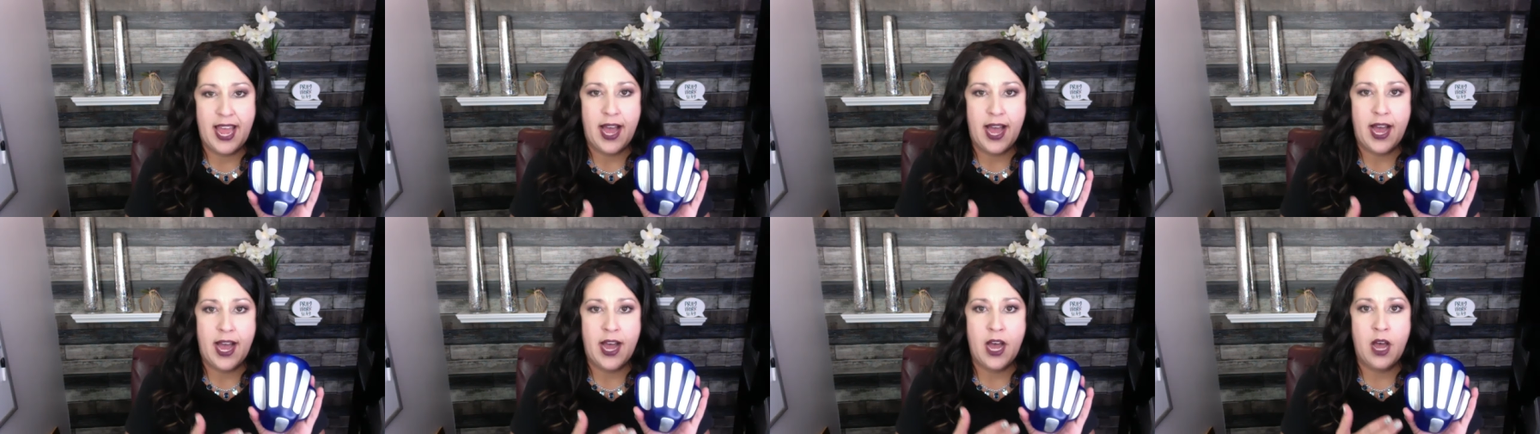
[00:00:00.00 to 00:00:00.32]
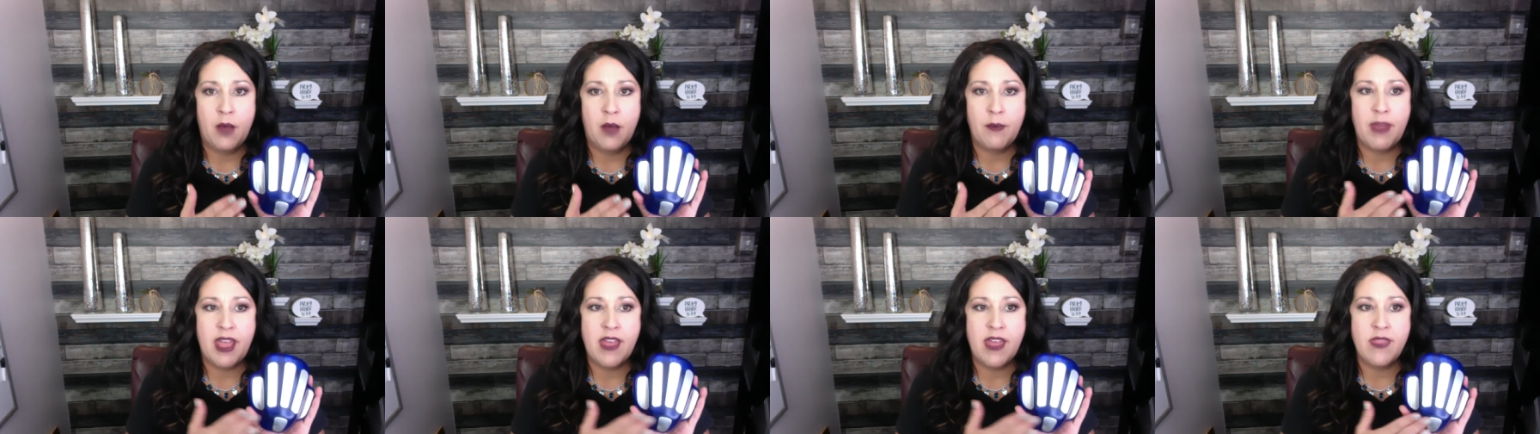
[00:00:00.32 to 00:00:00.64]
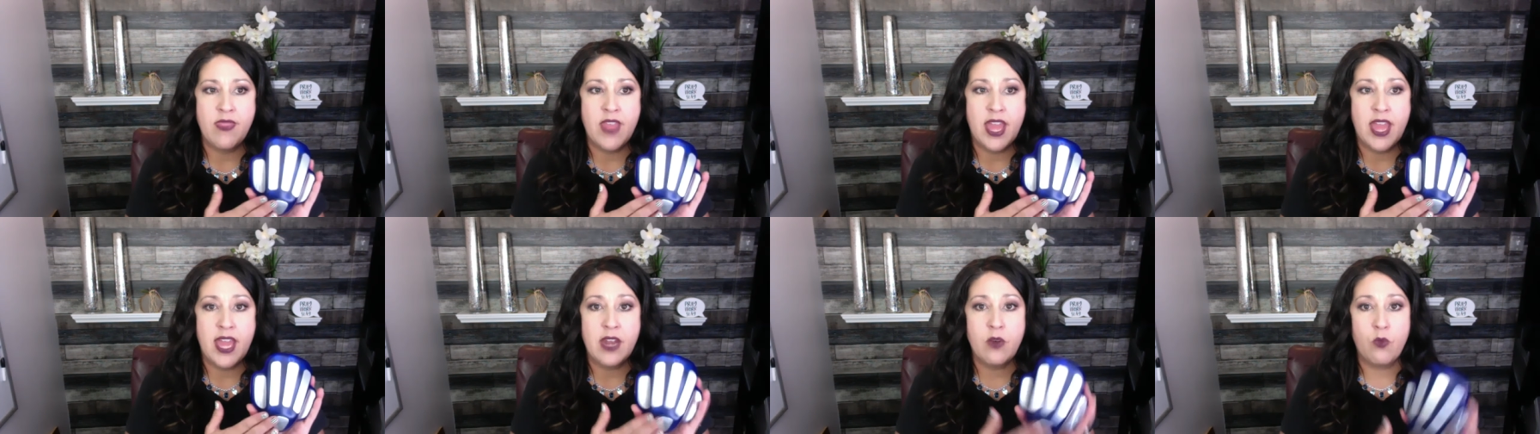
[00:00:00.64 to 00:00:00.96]
Um, and
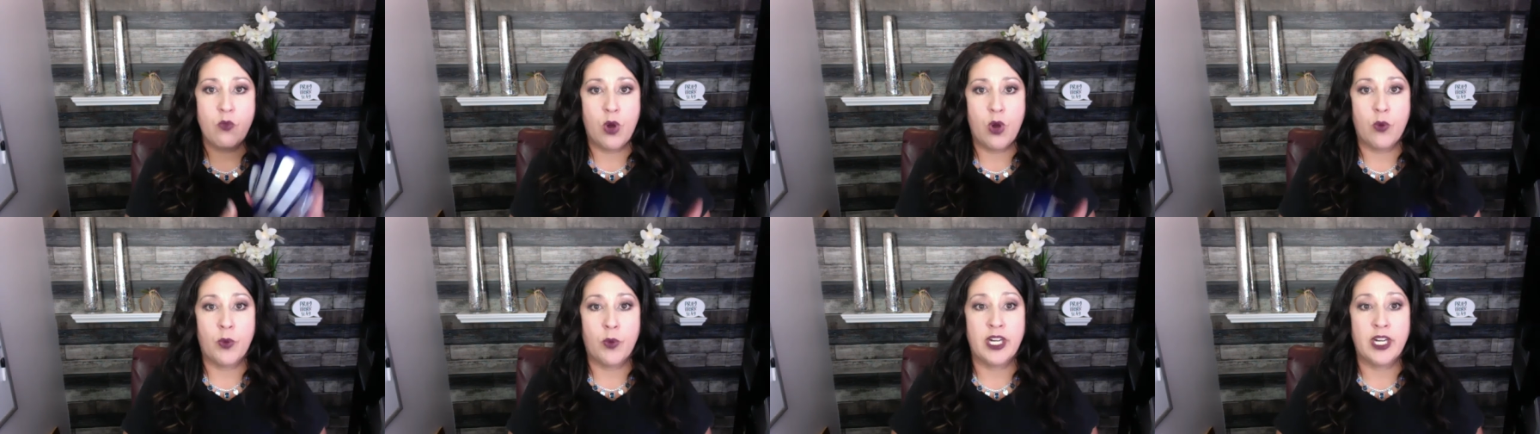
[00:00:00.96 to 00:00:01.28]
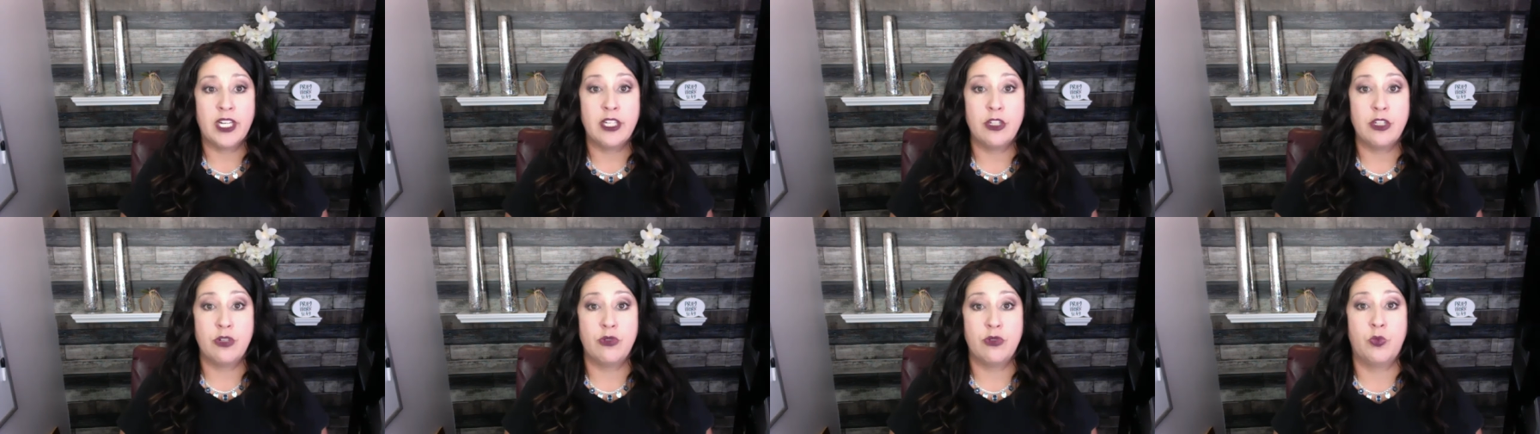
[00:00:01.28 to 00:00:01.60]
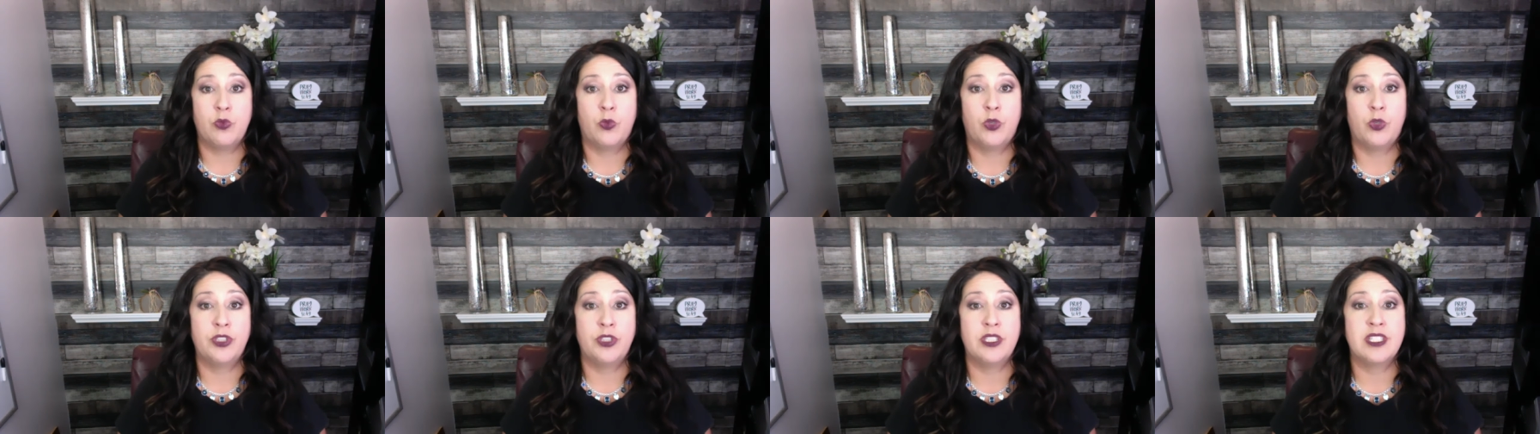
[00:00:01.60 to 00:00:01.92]
then what we're gonna do is
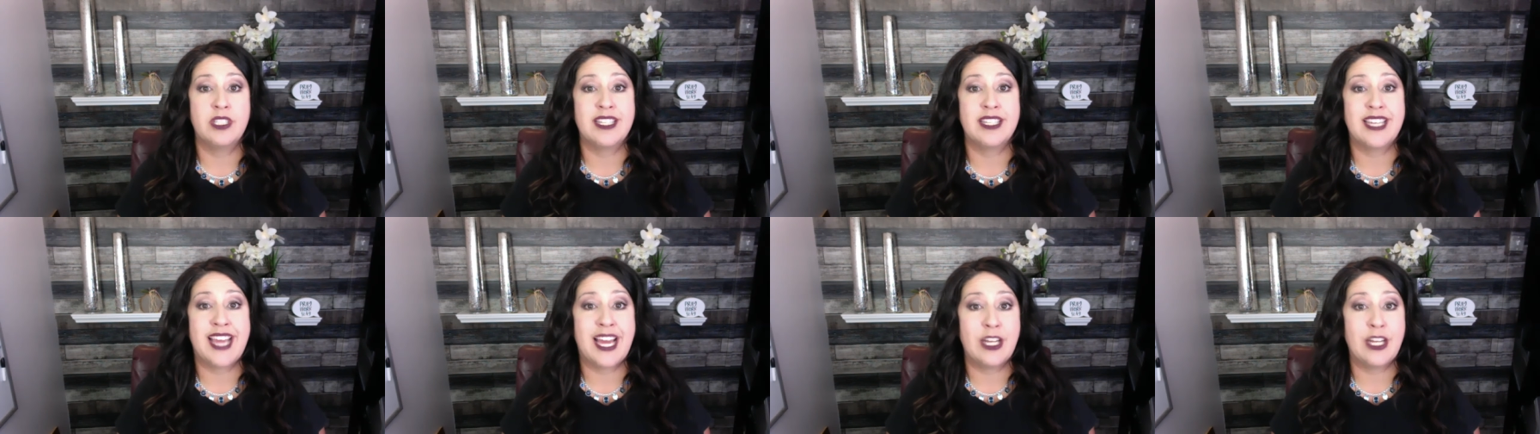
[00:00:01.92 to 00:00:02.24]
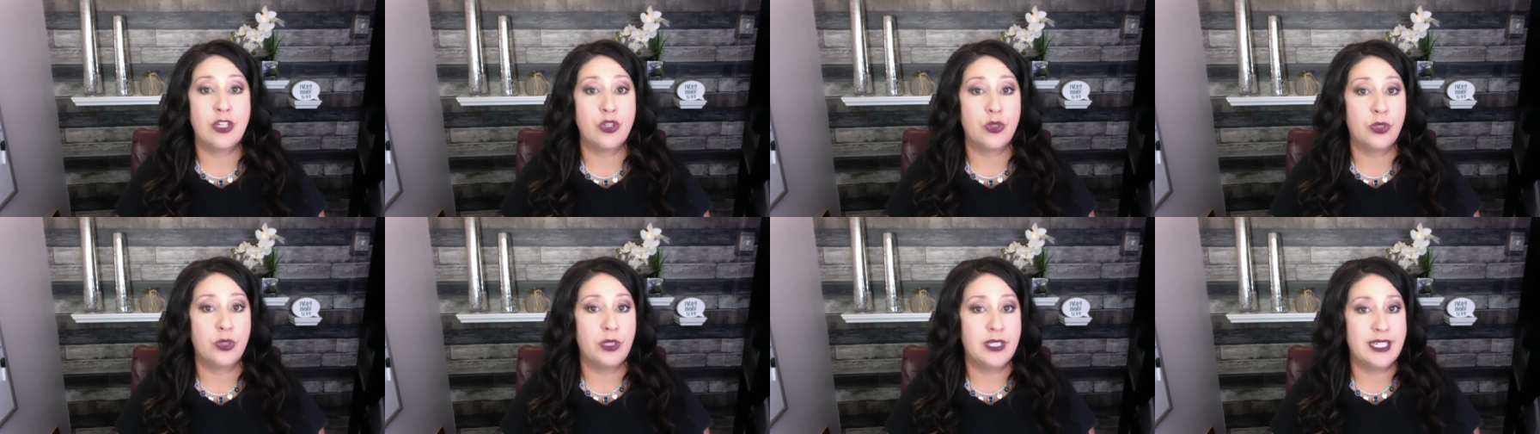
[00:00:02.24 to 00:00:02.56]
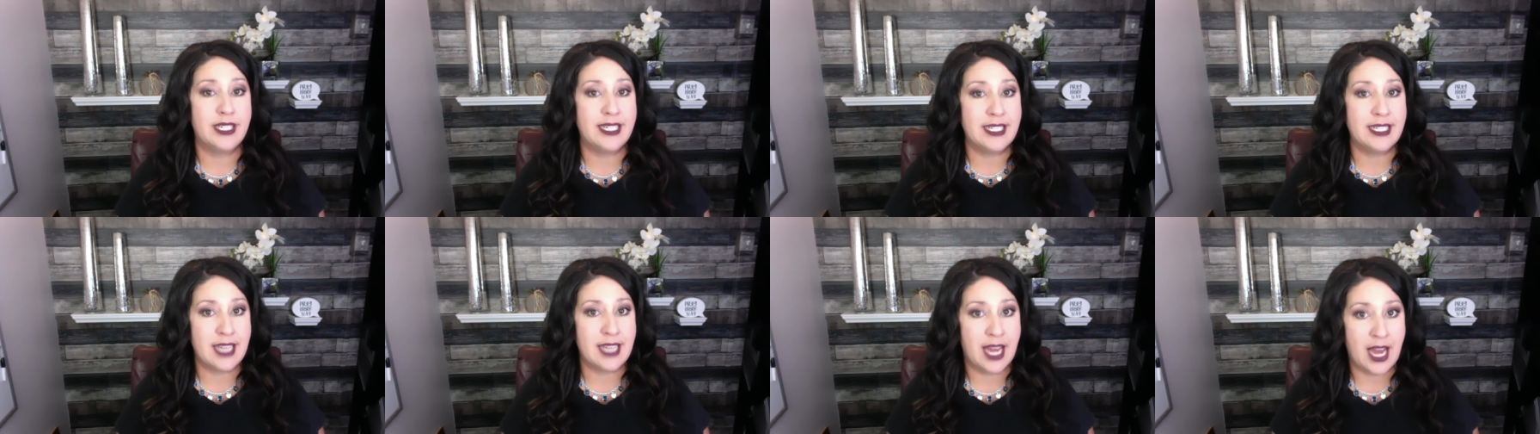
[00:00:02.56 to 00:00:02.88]
we'll schedule
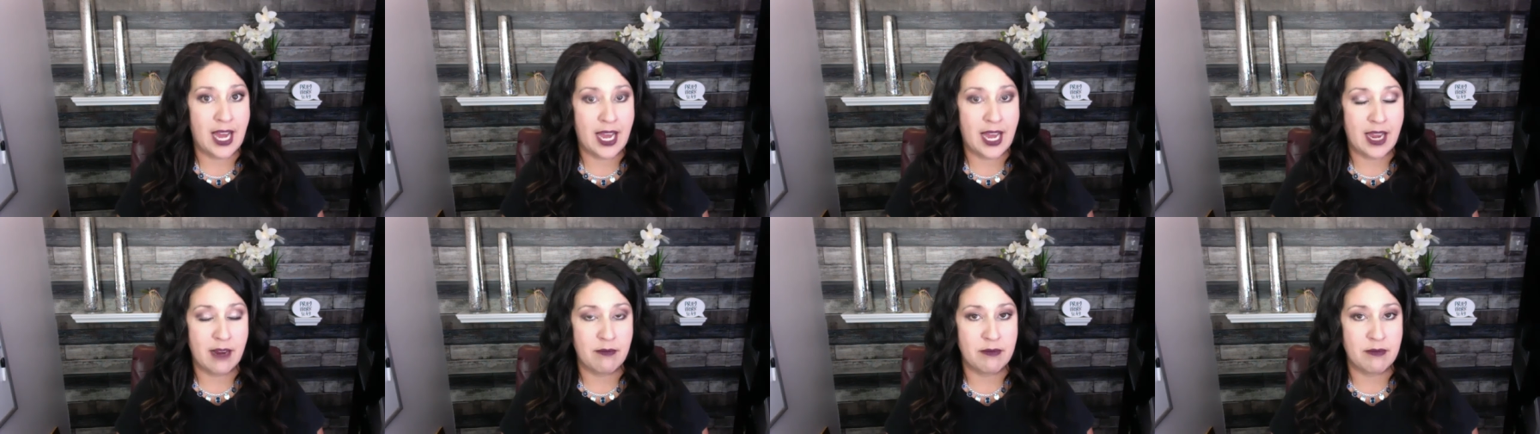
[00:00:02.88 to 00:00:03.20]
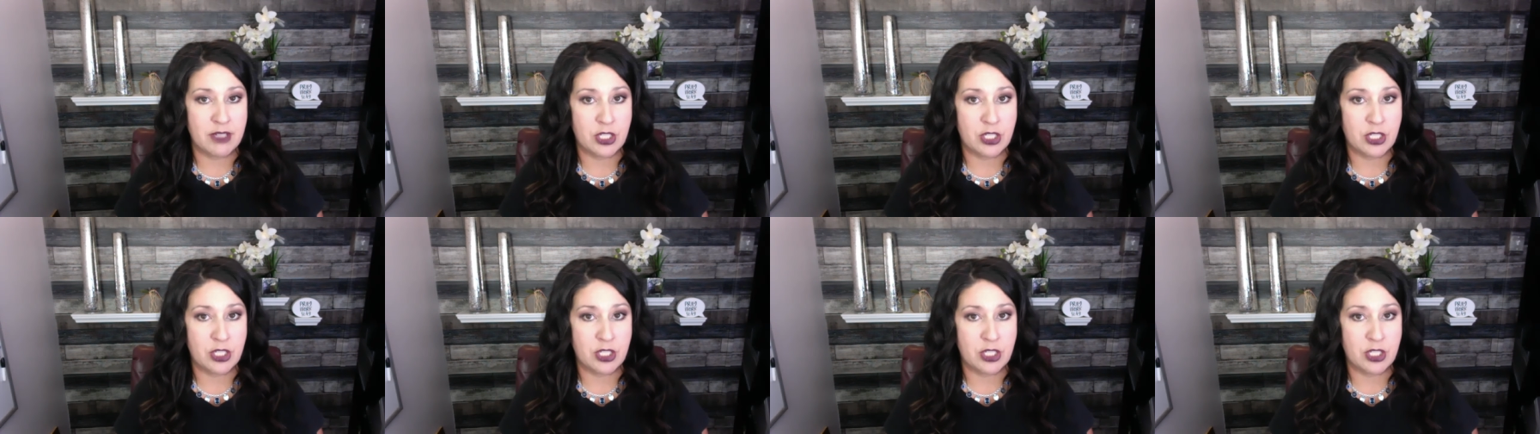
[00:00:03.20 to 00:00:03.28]
a time.